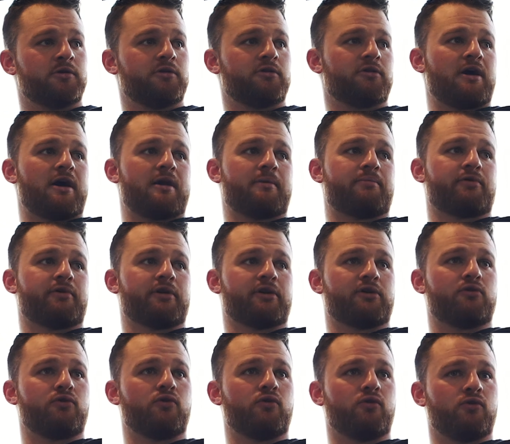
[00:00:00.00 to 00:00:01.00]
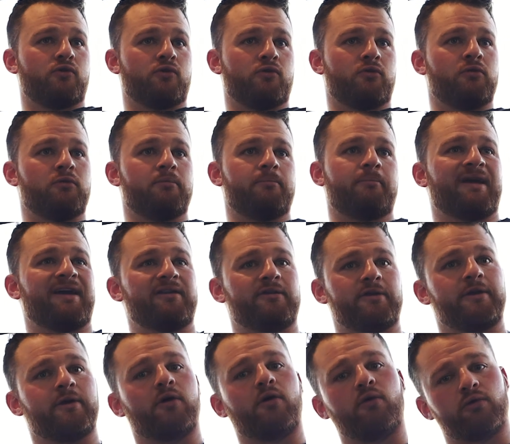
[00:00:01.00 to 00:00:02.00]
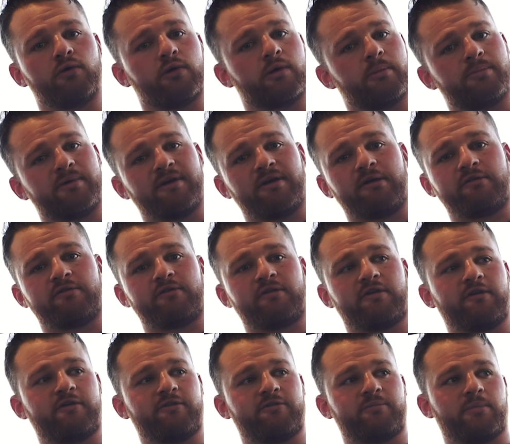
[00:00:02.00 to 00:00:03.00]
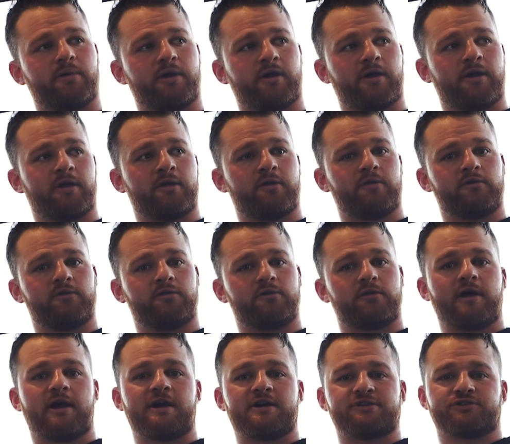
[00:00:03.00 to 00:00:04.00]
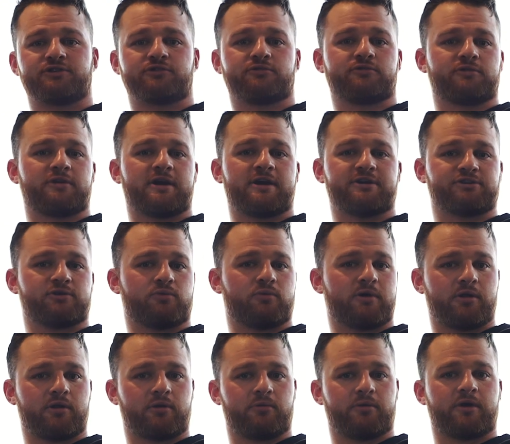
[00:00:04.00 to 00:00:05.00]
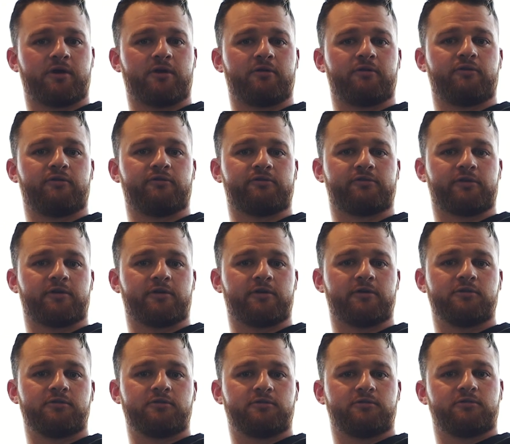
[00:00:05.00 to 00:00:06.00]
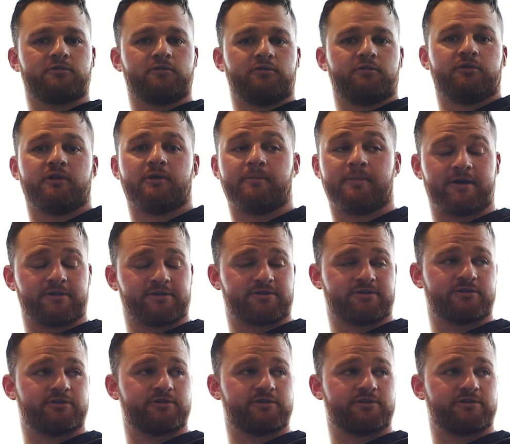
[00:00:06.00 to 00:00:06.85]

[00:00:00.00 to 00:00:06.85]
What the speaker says: A lot of pretty cool, mainly older pieces, but as you guys are well aware, those are the best.